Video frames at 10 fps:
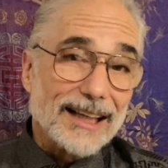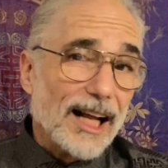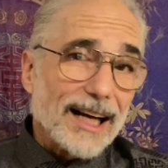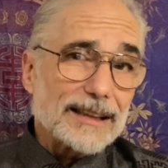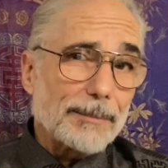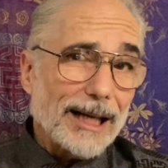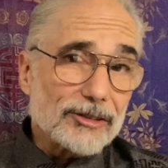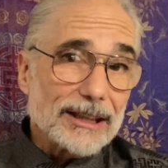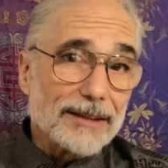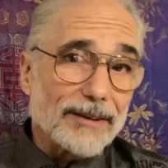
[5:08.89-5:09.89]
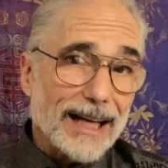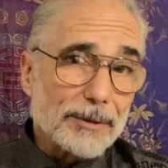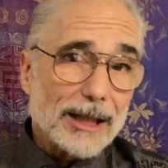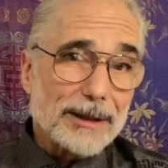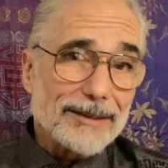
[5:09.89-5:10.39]
Because I'm actually, if I am
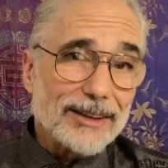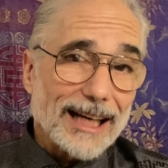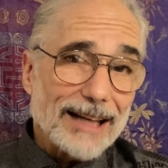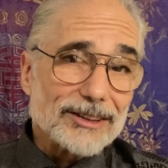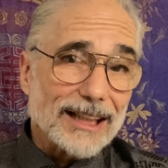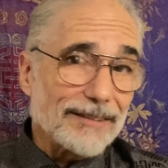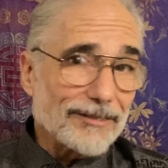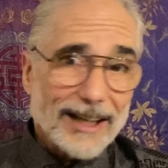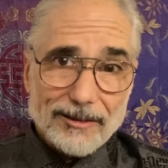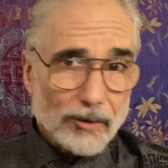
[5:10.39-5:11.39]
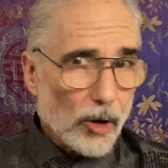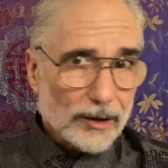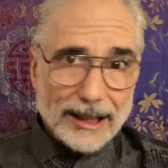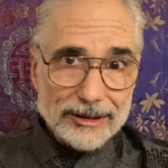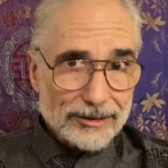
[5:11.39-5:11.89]
going to believe in an afterlife, I've got all
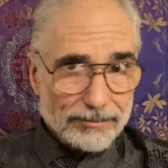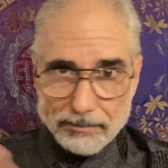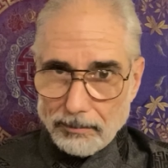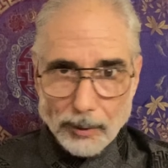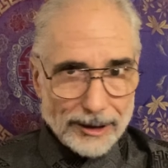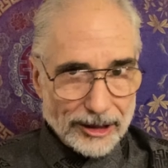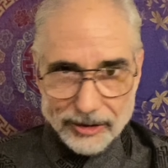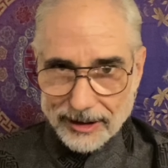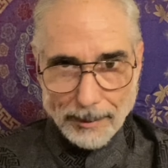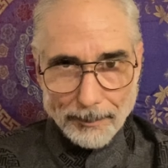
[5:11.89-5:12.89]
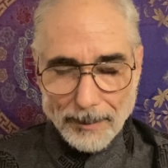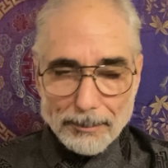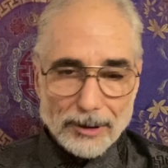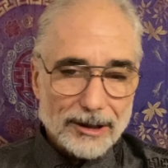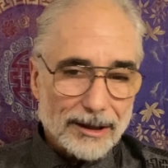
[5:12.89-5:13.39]
kinds of religions. I'm a
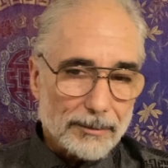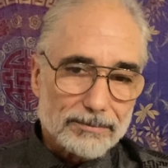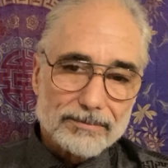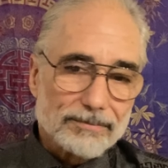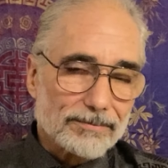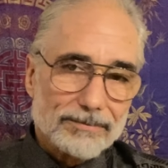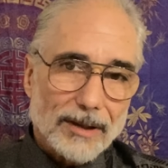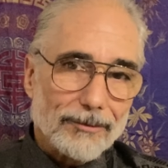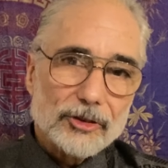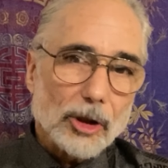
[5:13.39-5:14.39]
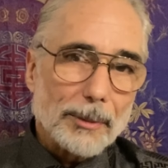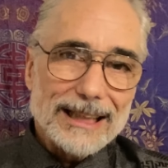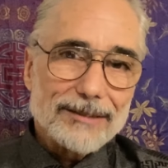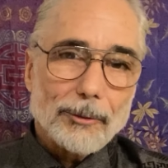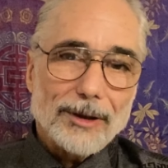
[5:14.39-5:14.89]
member of so many
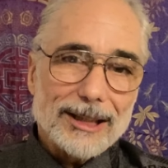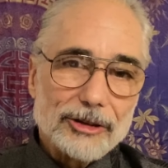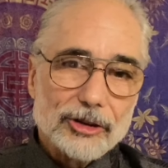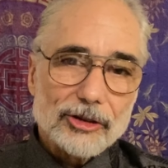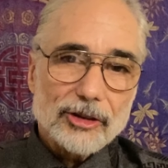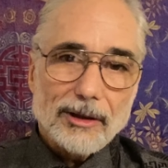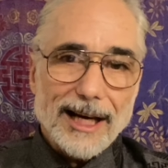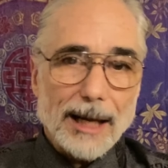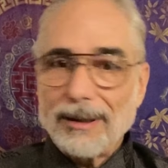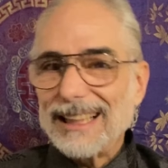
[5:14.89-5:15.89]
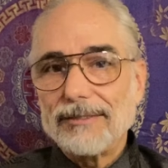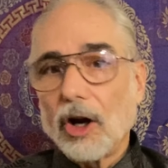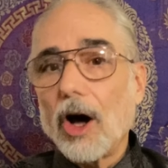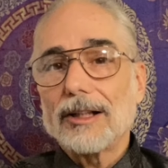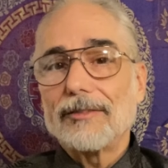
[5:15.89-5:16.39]
different religions, and I believe in
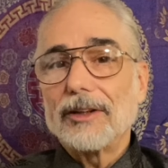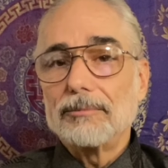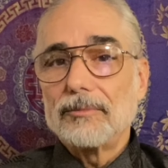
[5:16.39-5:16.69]
all of them,